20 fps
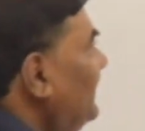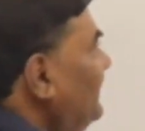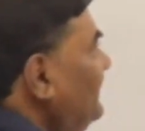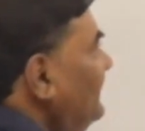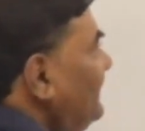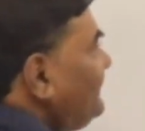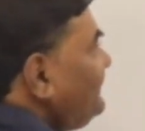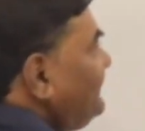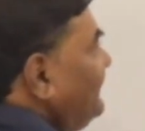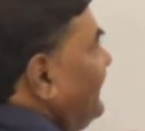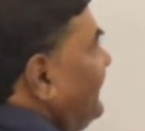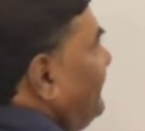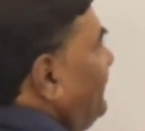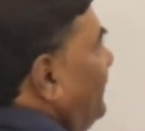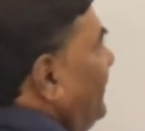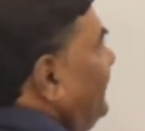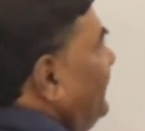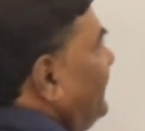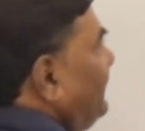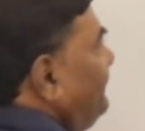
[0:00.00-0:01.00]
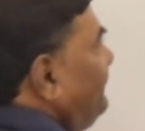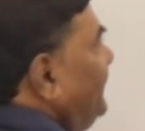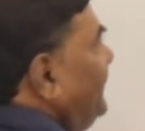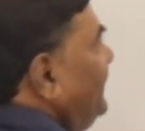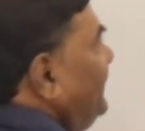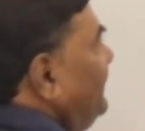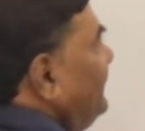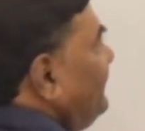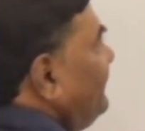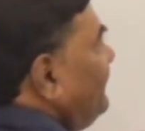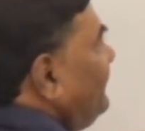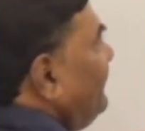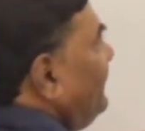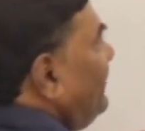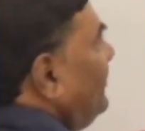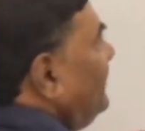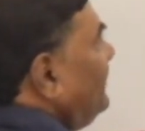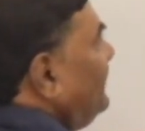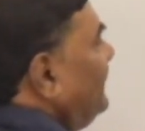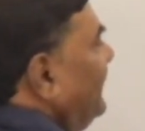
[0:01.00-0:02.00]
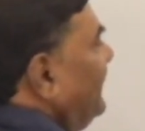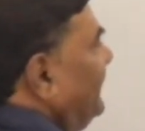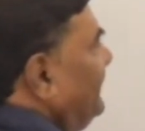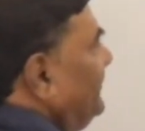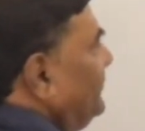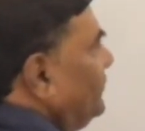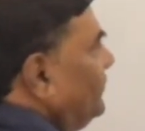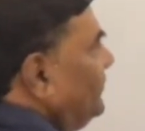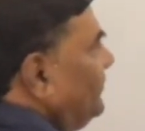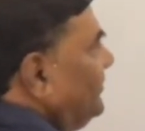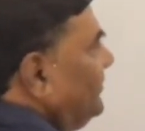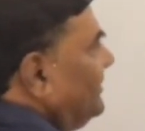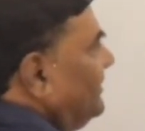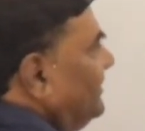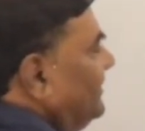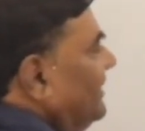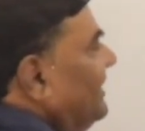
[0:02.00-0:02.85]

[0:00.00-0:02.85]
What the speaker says: Let us take a pointer P on head node.